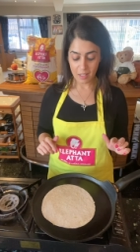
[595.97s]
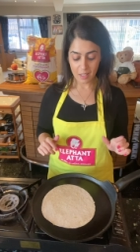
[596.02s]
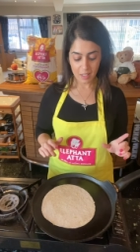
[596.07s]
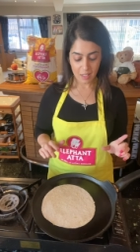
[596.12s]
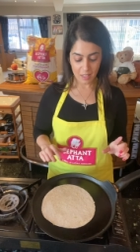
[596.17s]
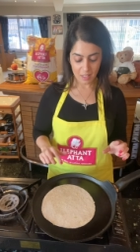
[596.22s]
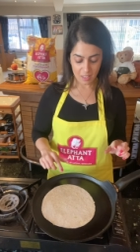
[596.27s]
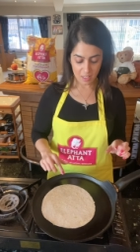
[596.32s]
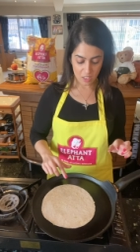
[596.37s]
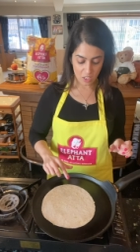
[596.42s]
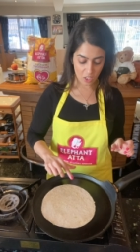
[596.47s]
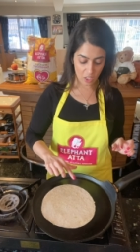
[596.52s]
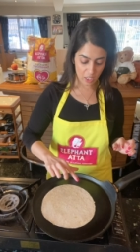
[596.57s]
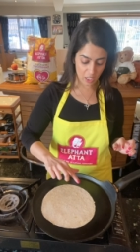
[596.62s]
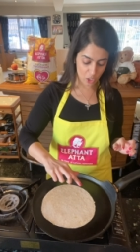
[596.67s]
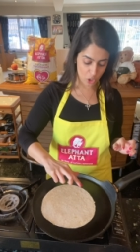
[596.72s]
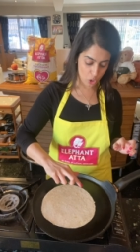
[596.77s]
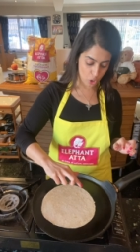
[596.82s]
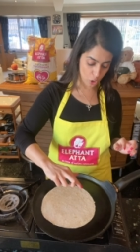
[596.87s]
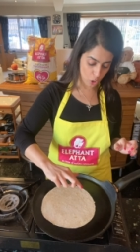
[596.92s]
starting
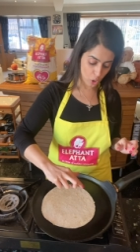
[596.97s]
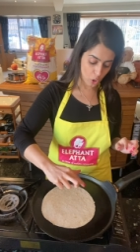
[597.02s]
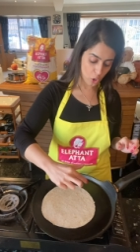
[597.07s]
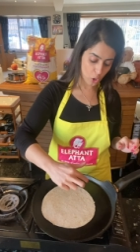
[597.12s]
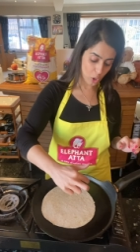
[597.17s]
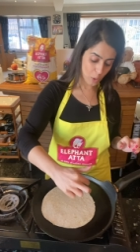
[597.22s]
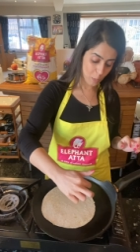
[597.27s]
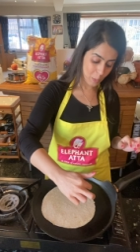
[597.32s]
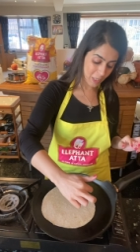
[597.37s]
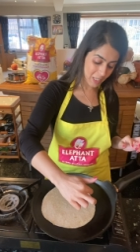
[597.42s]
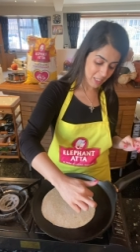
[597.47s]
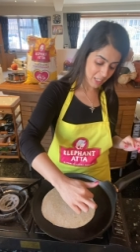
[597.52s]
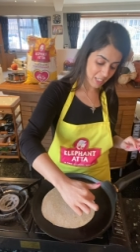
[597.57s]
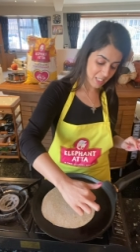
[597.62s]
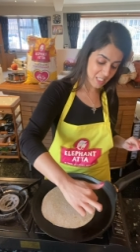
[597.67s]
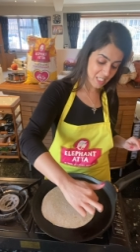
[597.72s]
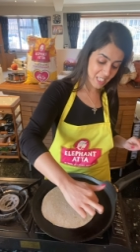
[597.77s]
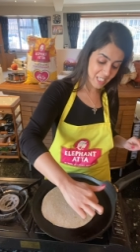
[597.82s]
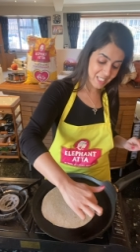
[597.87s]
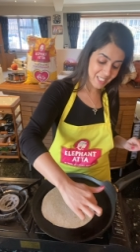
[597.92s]
to cook because I can
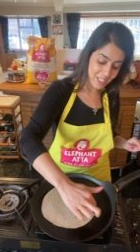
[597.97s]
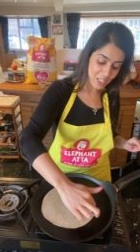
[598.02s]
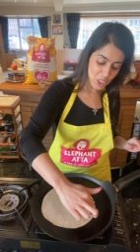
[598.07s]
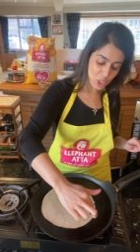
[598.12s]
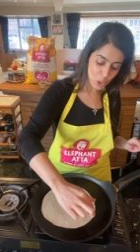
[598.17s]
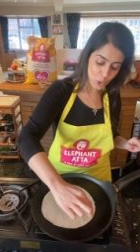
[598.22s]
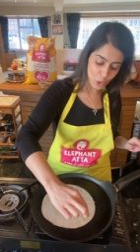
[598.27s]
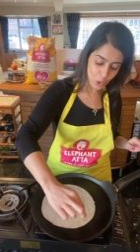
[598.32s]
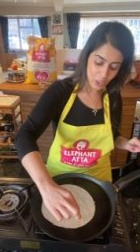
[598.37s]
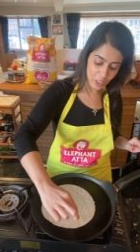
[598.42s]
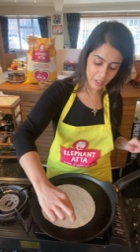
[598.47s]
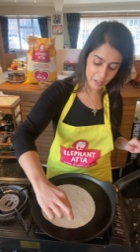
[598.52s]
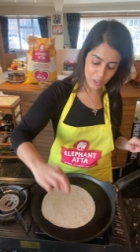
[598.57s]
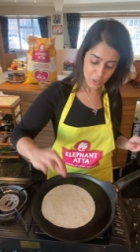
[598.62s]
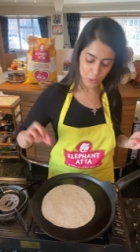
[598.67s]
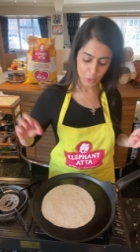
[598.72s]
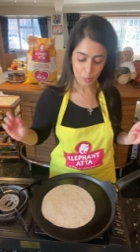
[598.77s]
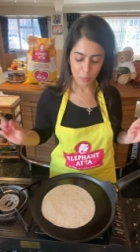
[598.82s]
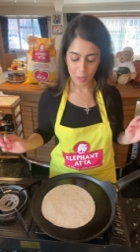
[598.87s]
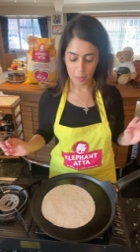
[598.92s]
see little
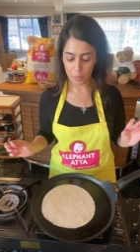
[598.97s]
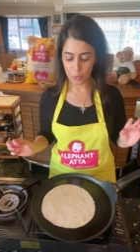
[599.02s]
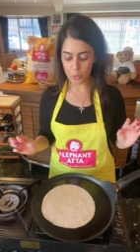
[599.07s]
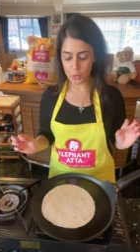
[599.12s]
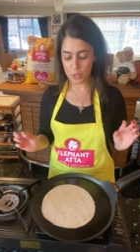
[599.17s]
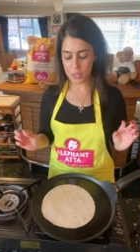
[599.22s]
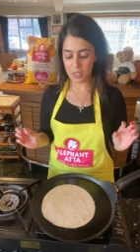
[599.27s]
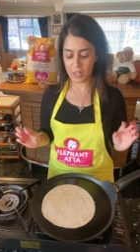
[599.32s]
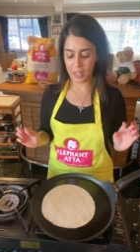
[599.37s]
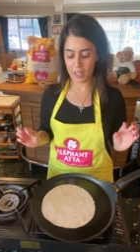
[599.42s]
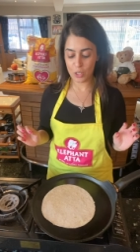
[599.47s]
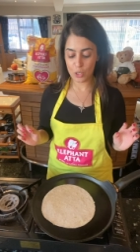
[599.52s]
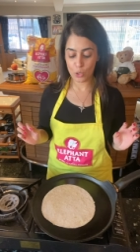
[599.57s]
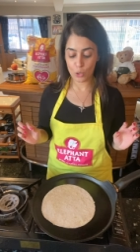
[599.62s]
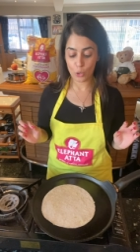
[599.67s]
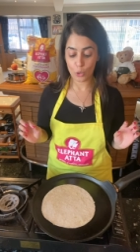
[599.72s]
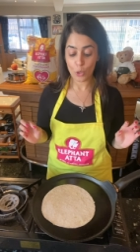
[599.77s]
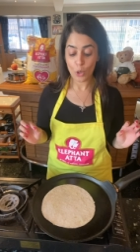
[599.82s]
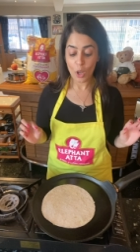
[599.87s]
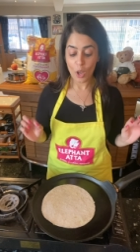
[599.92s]
bubbles starting to
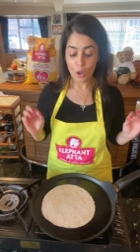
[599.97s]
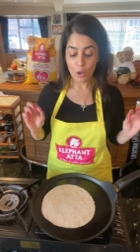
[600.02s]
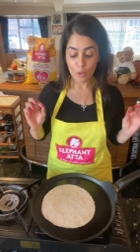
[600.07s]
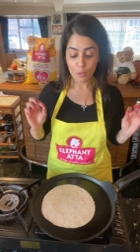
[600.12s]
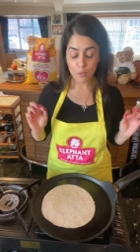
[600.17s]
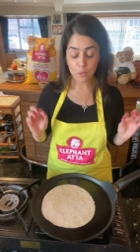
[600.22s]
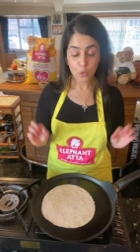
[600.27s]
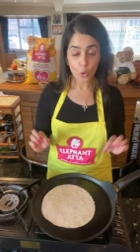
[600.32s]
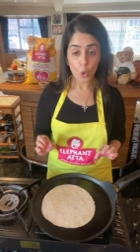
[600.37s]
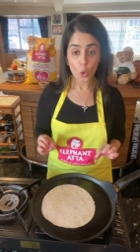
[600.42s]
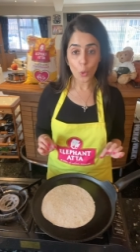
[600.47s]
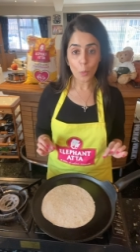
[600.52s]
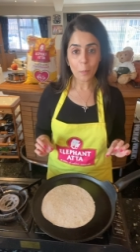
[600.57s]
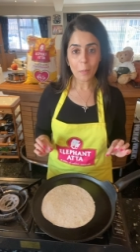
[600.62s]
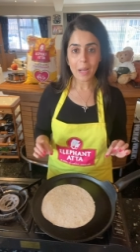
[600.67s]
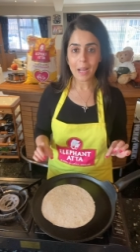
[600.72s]
form